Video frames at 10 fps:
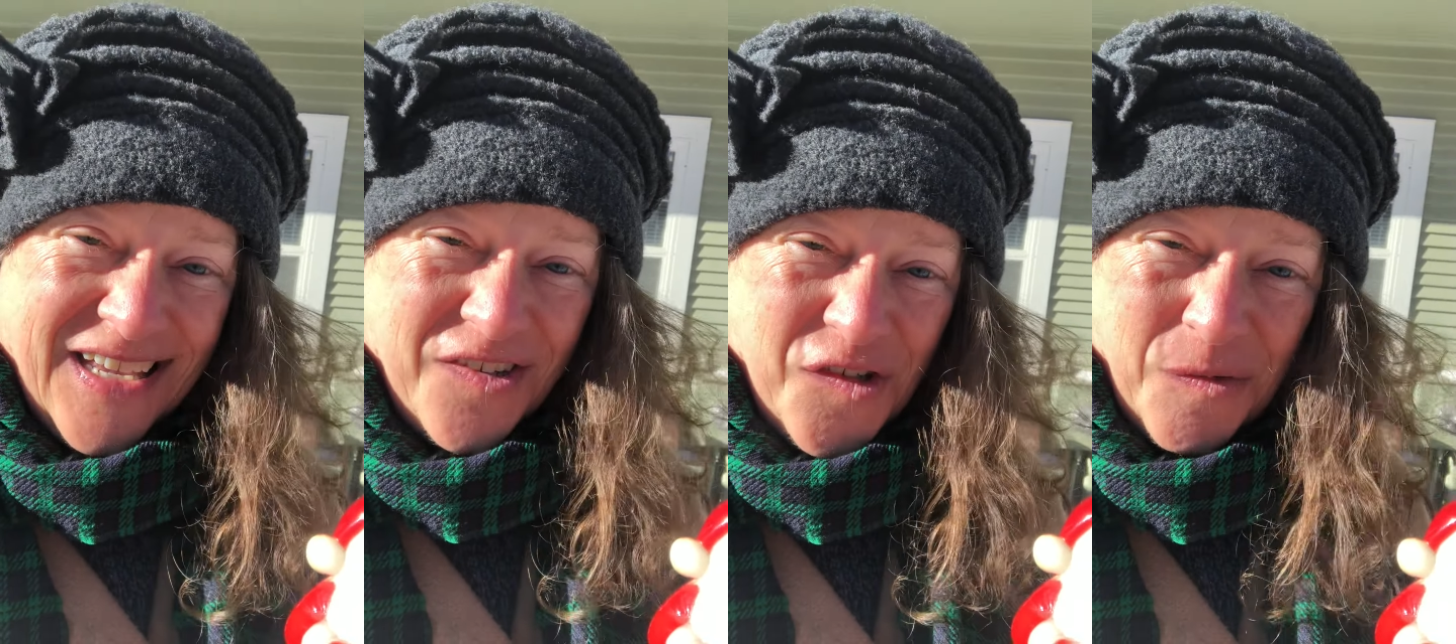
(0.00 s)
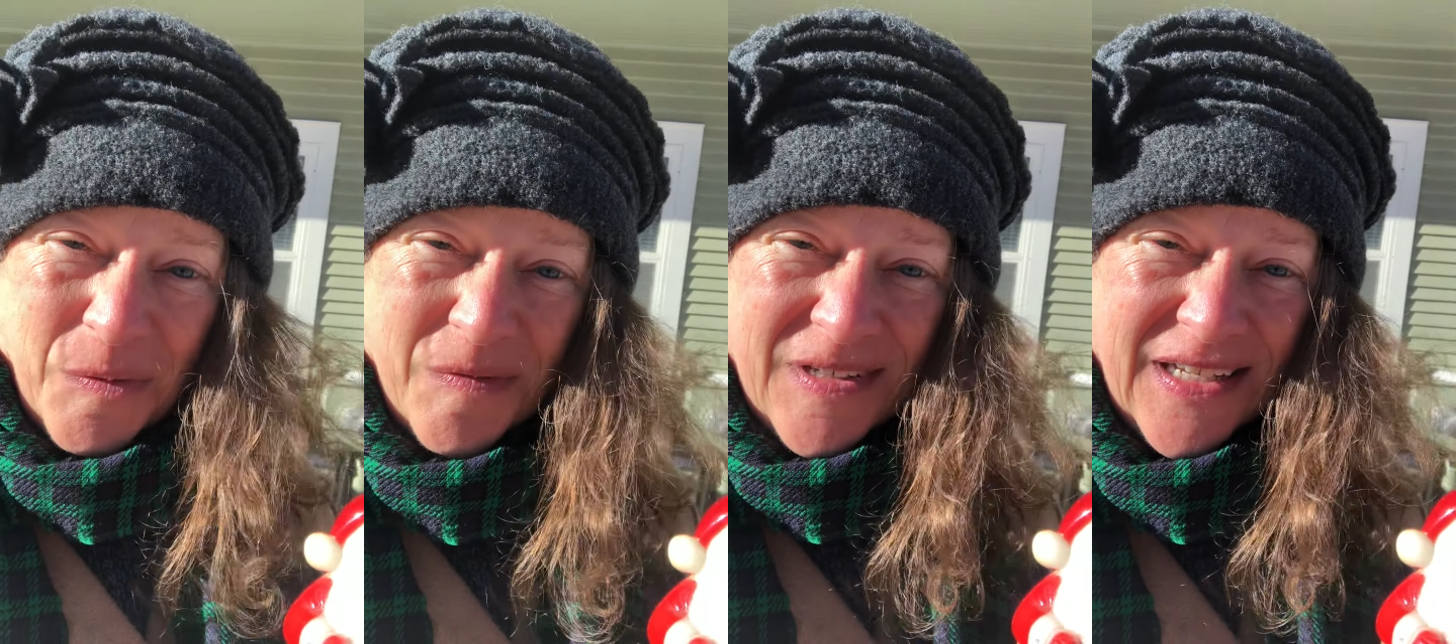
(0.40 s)
in
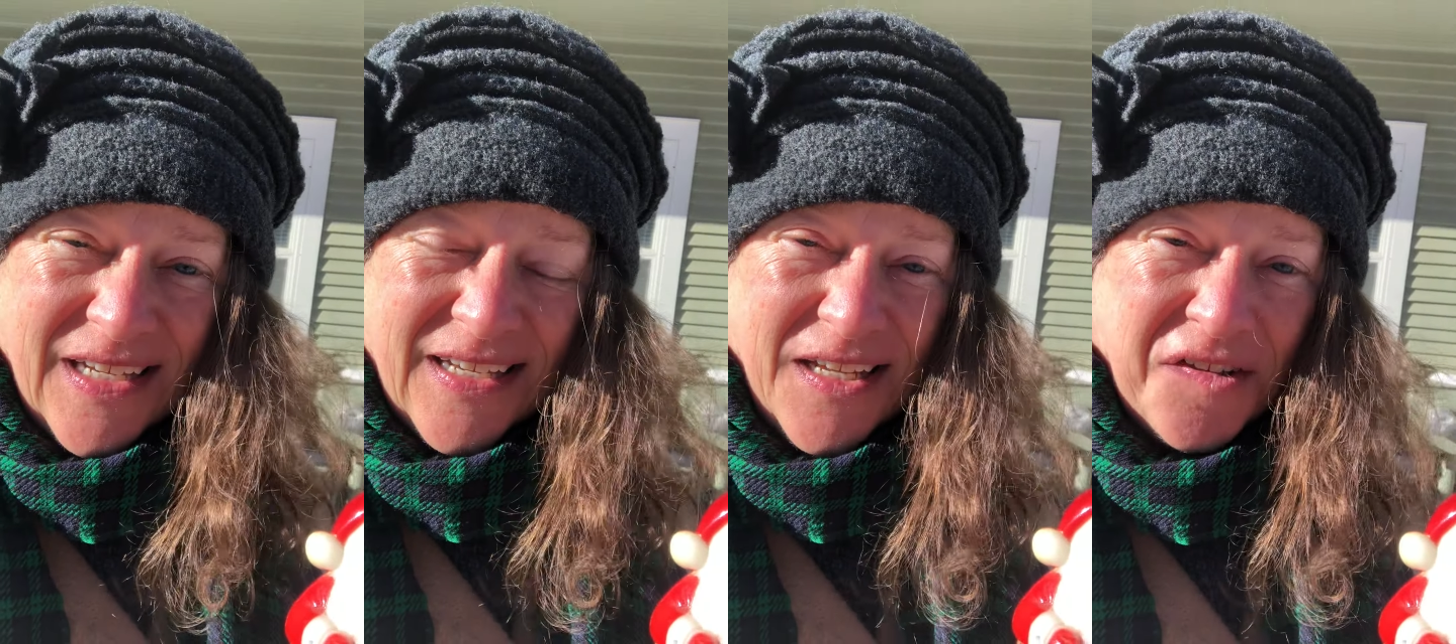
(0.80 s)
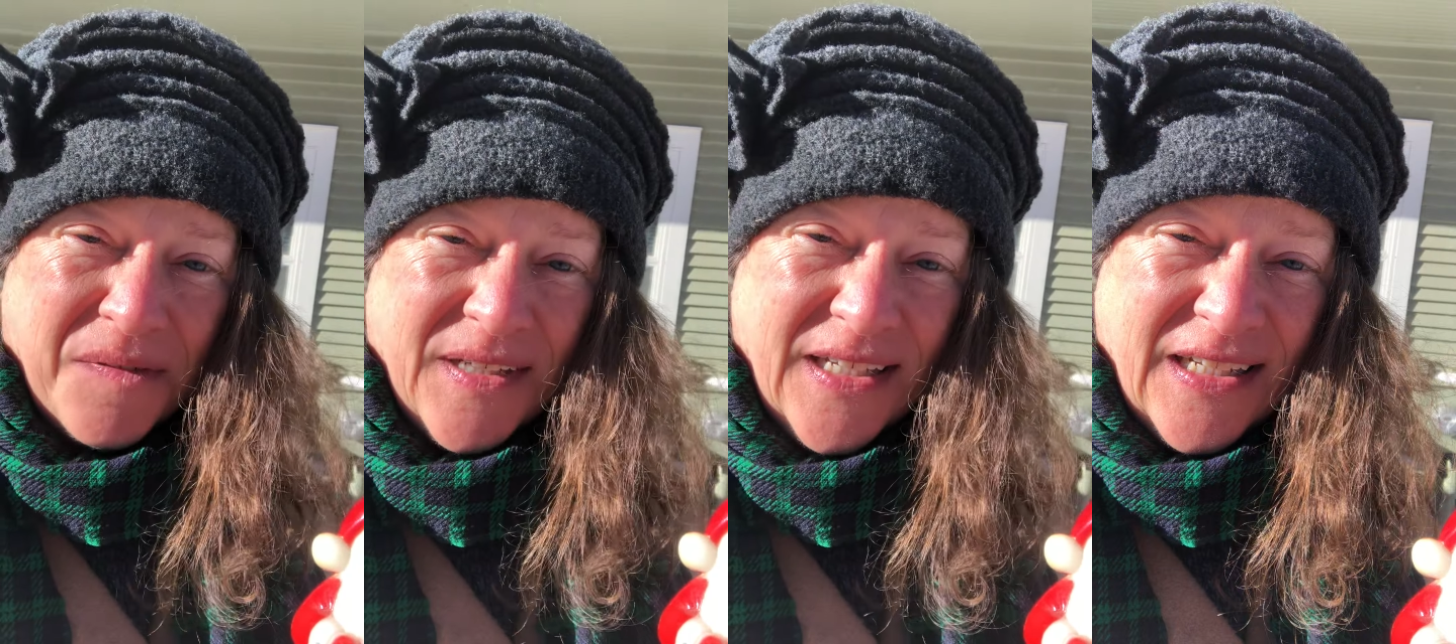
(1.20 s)
Kirundi and
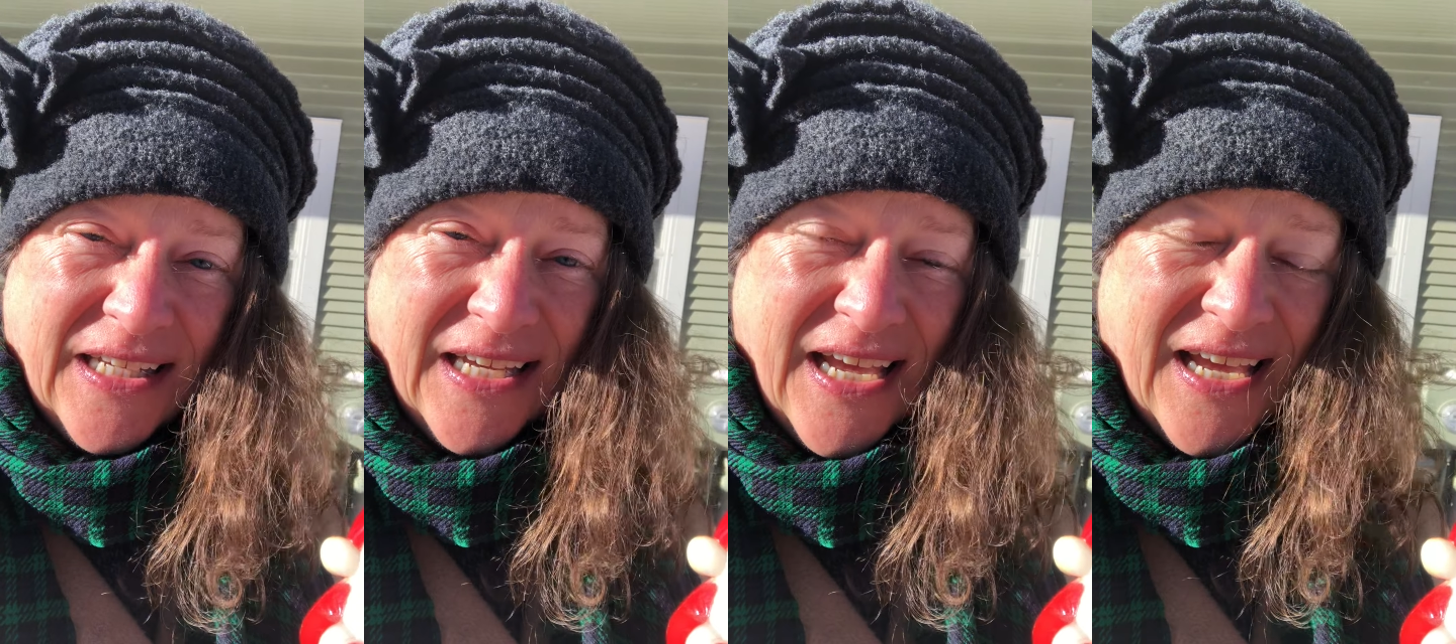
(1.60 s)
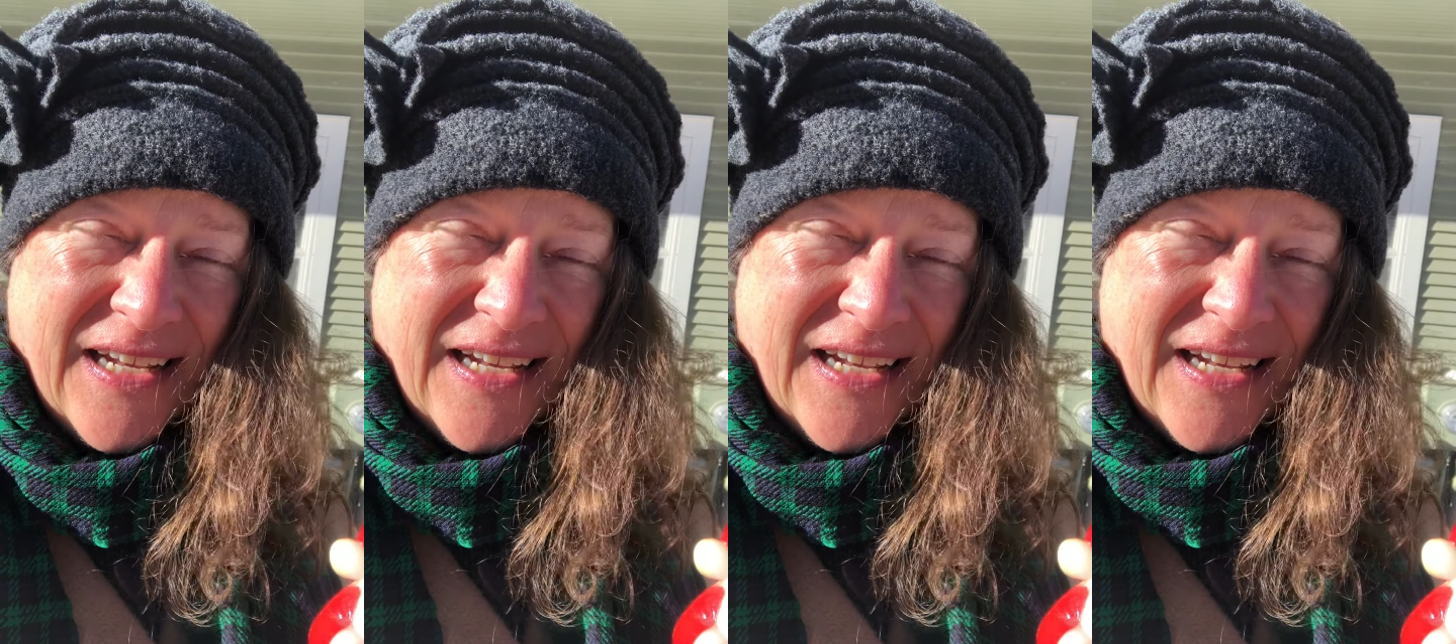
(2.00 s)
Kiswahili.